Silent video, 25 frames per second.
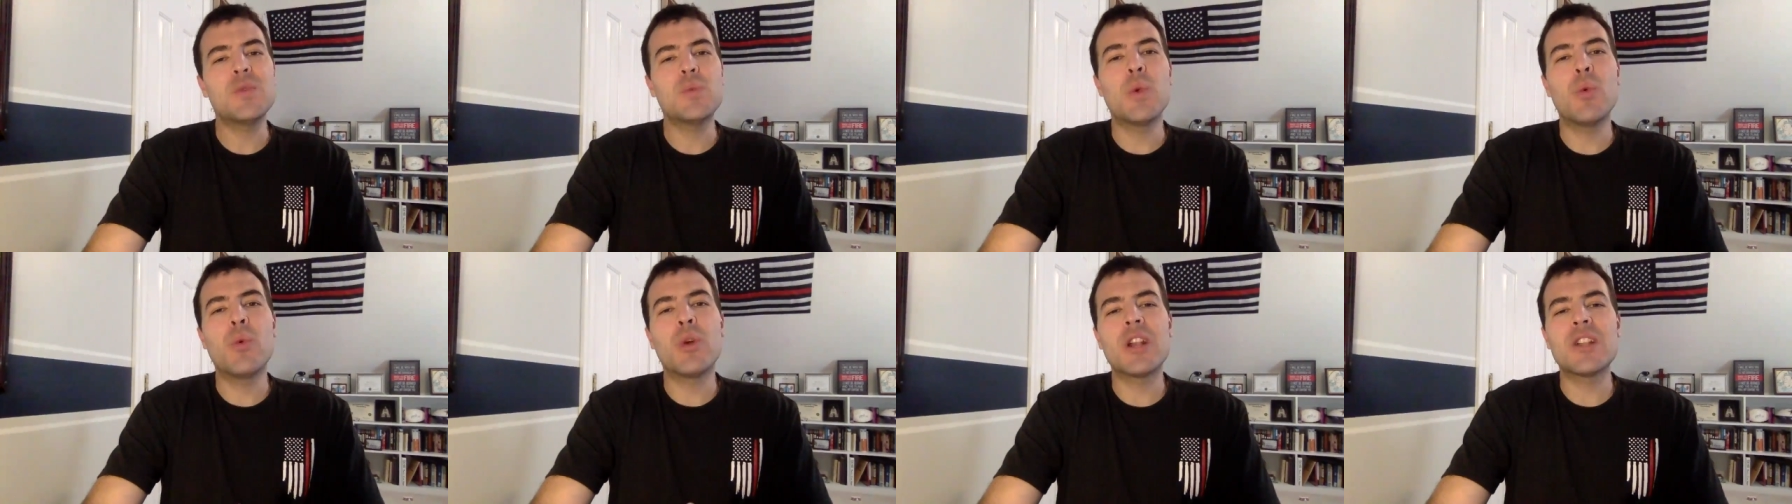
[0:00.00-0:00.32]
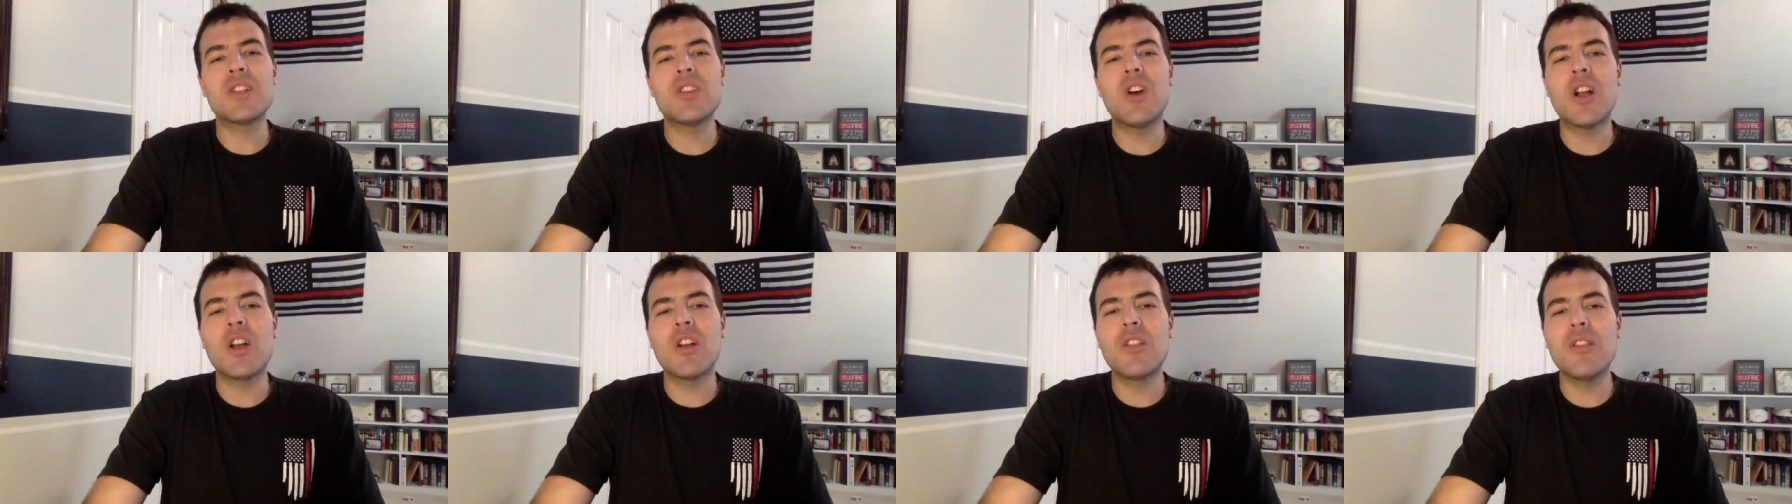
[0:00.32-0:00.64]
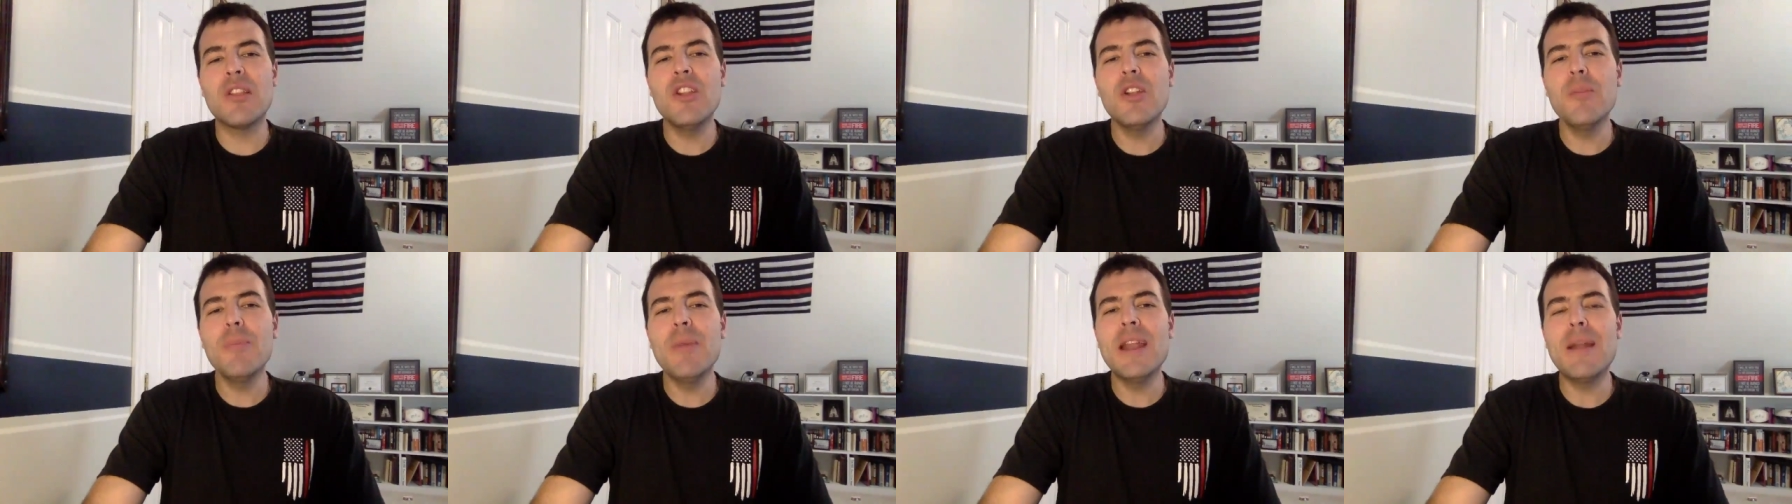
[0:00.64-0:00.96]
we want to talk a
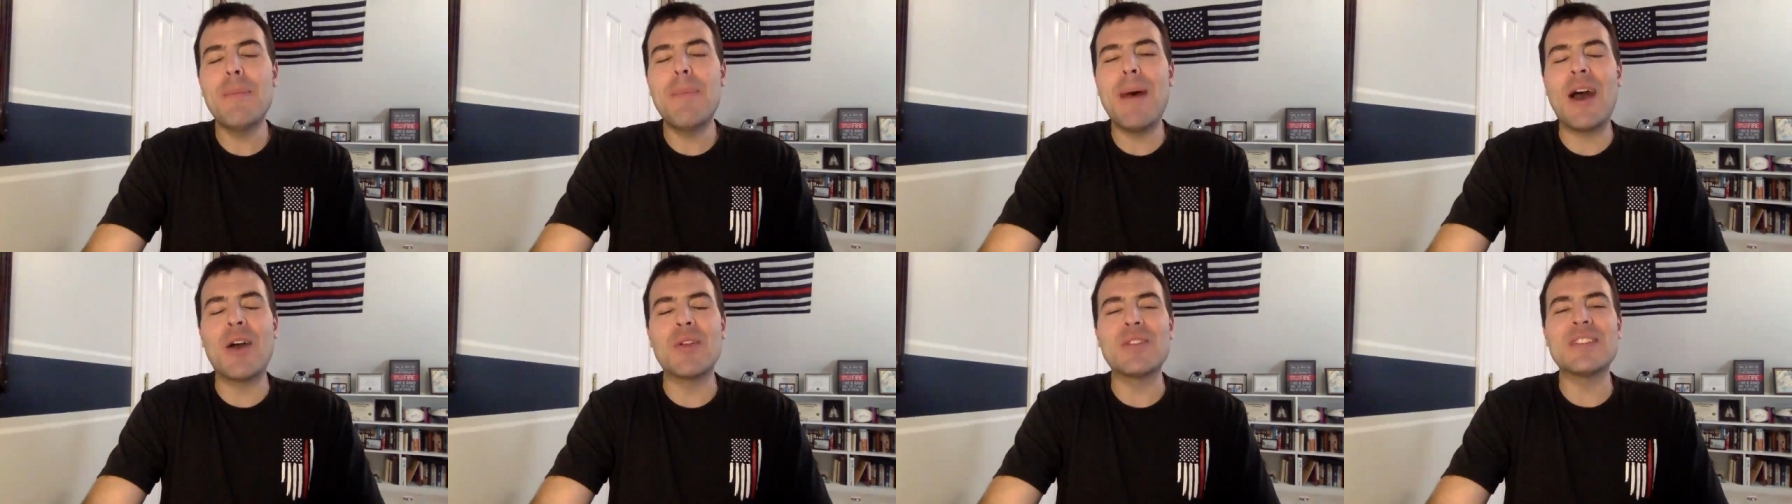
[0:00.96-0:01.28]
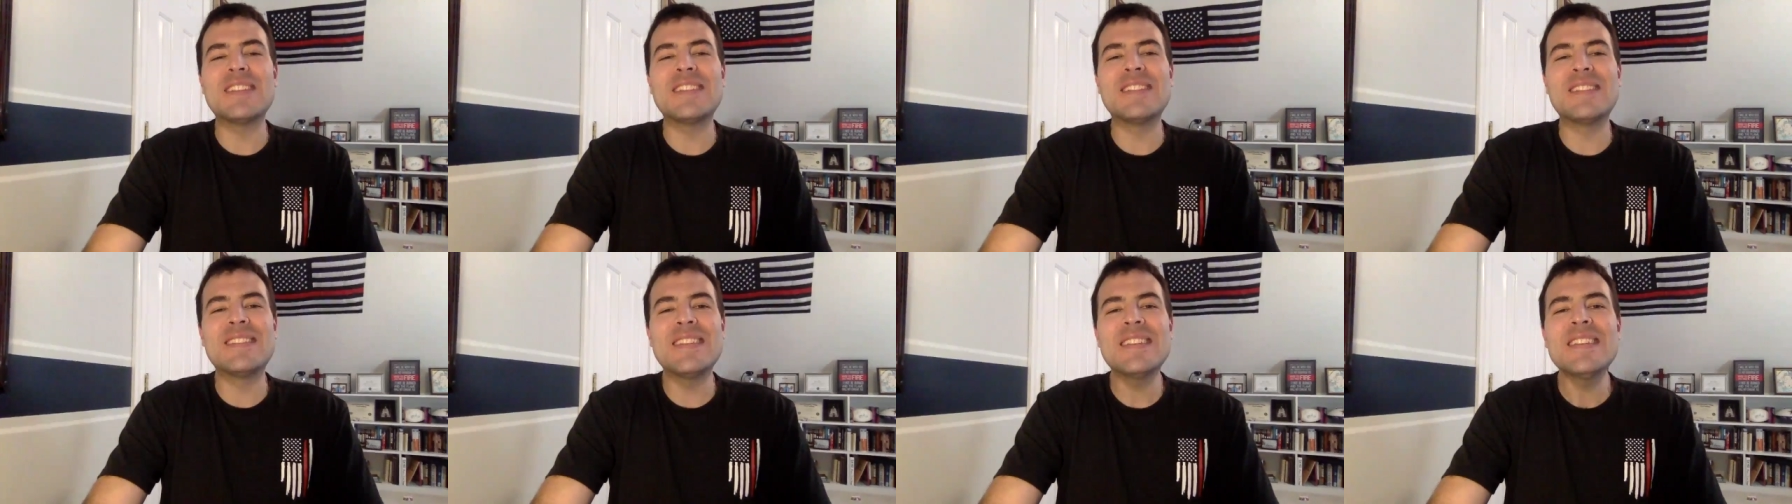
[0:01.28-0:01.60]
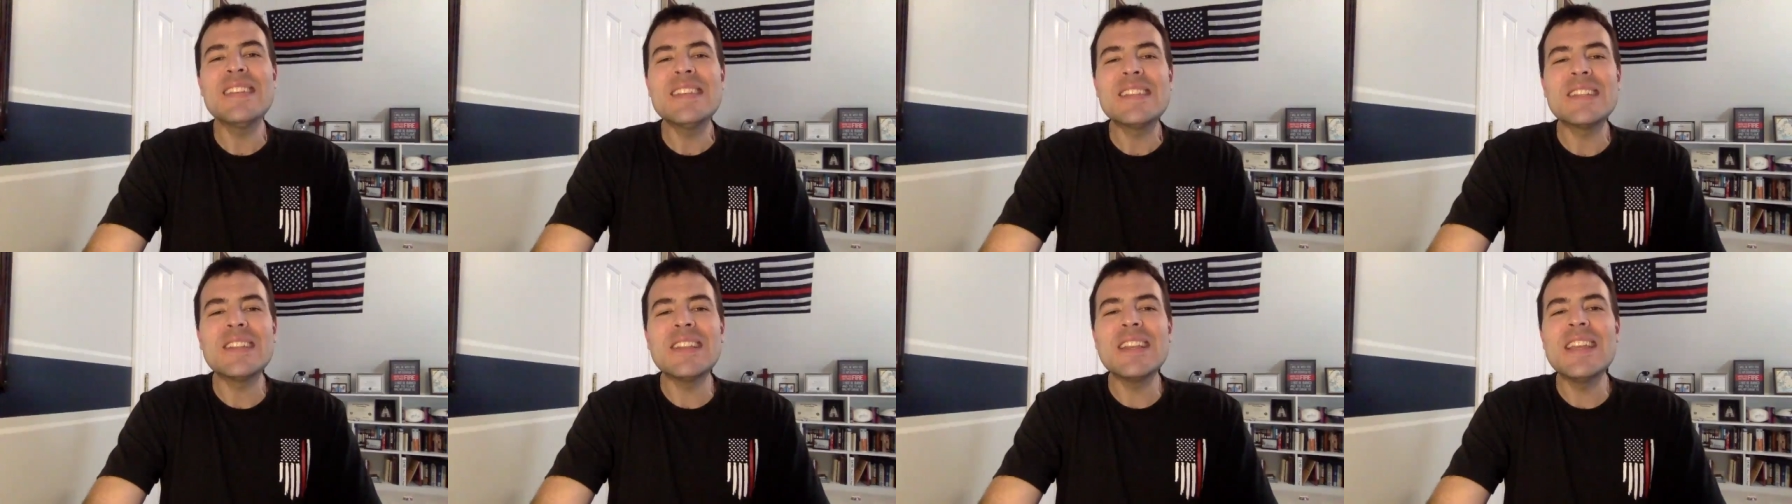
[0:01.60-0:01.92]
little bit about
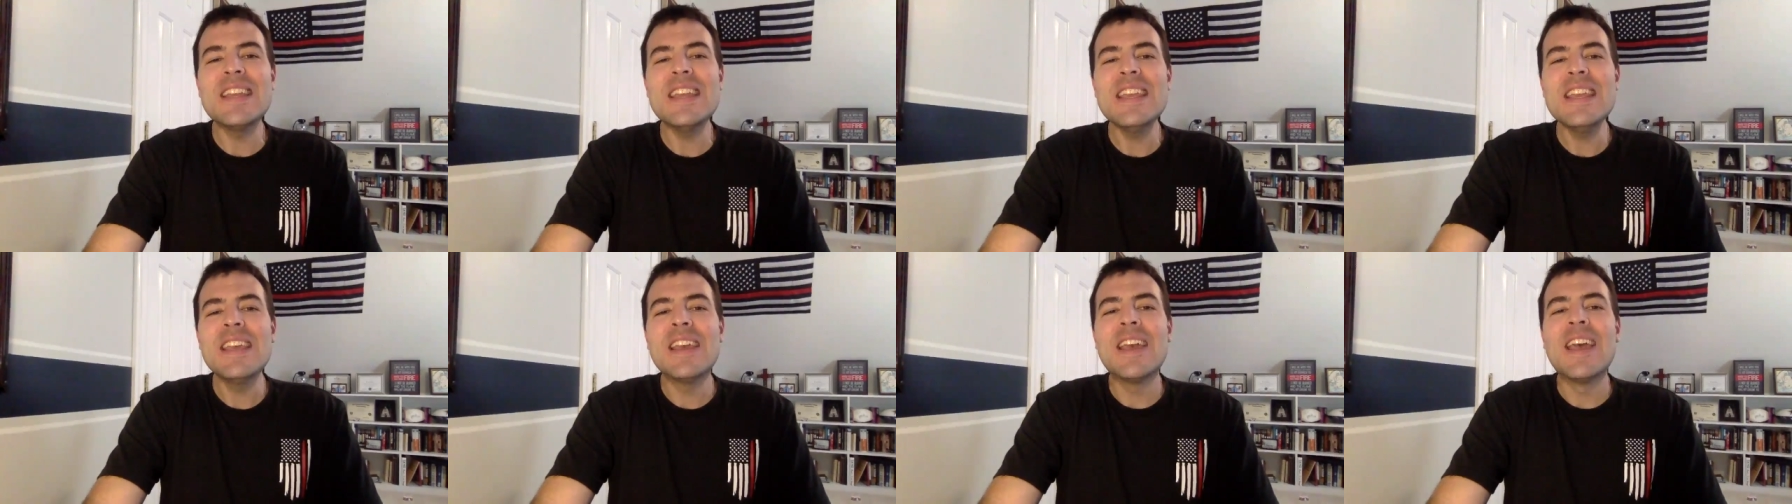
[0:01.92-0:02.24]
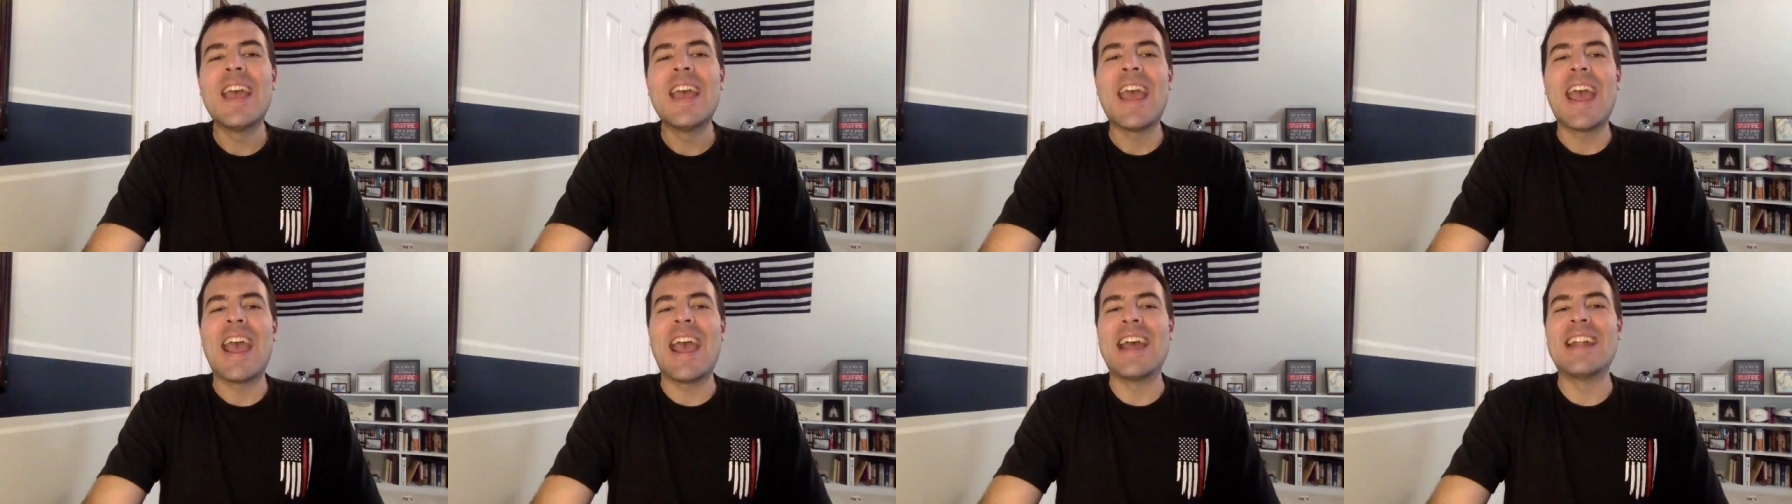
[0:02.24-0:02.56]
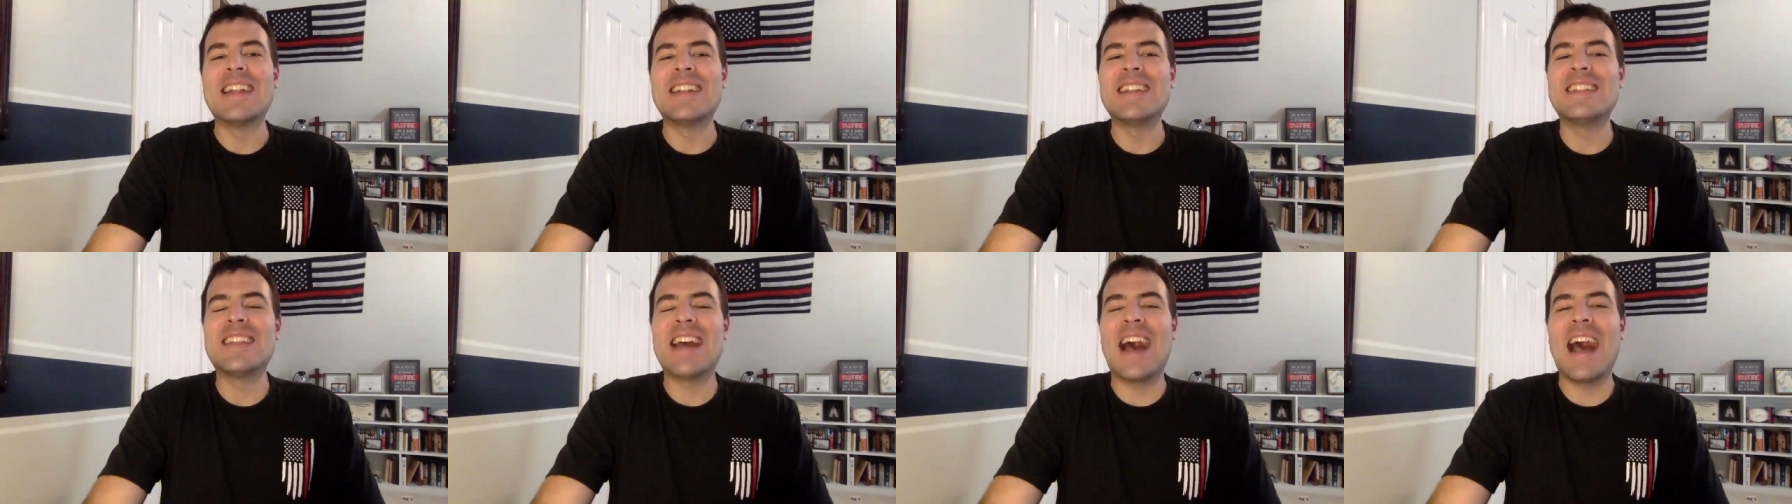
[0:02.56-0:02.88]
systole
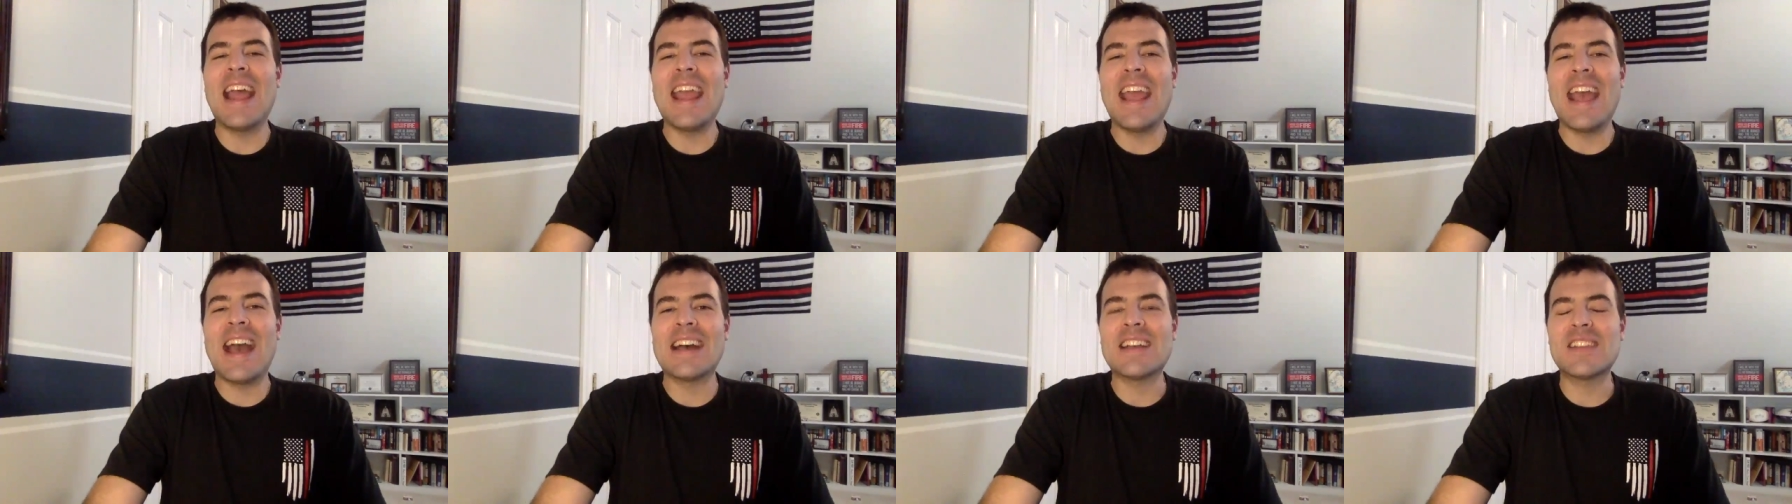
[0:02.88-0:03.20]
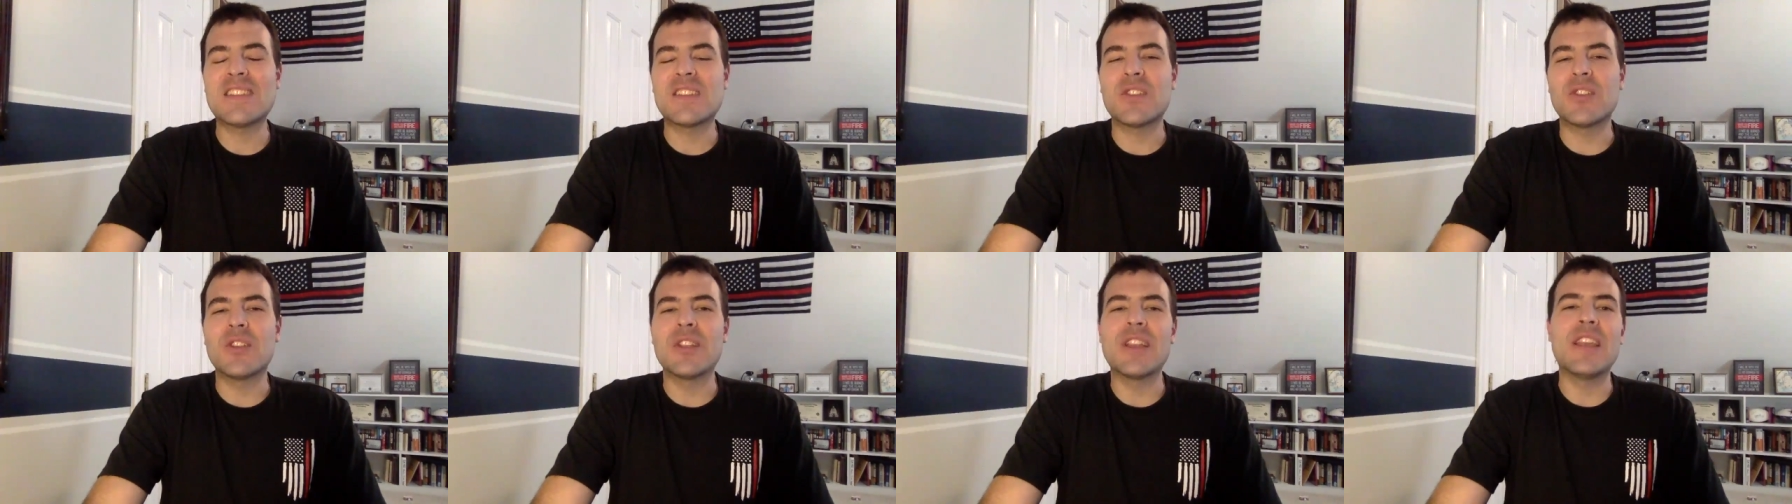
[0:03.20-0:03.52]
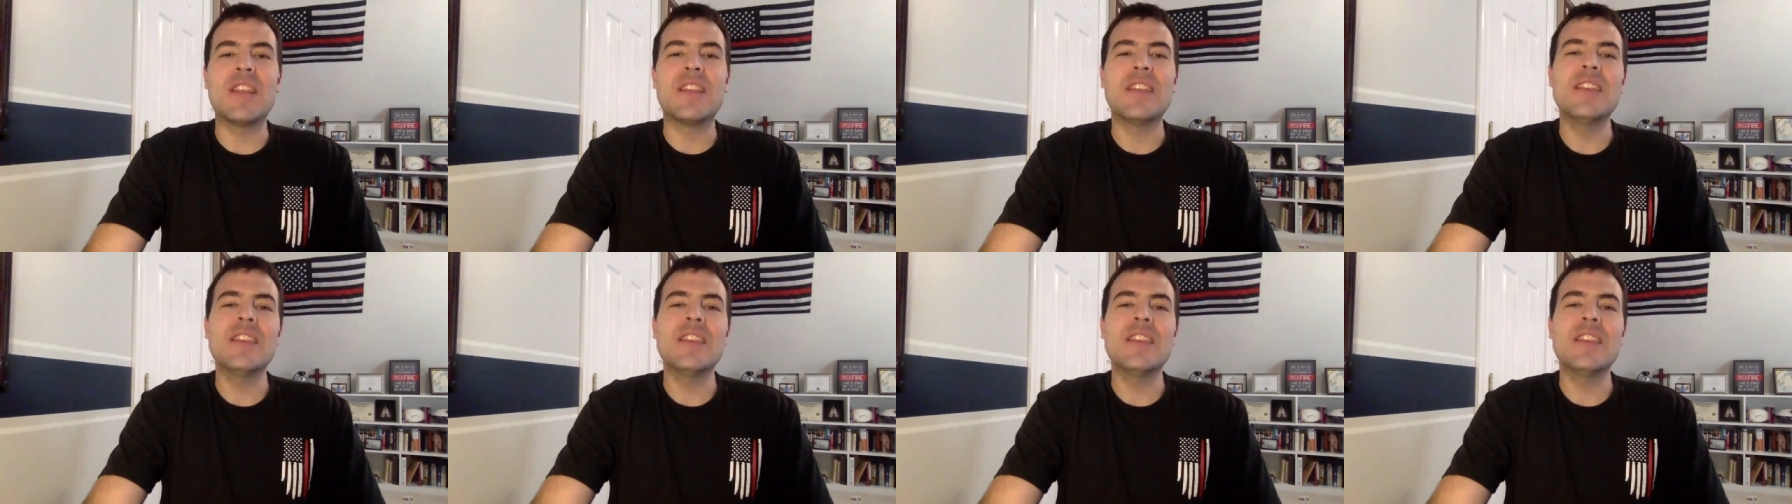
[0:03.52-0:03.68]
and diastole.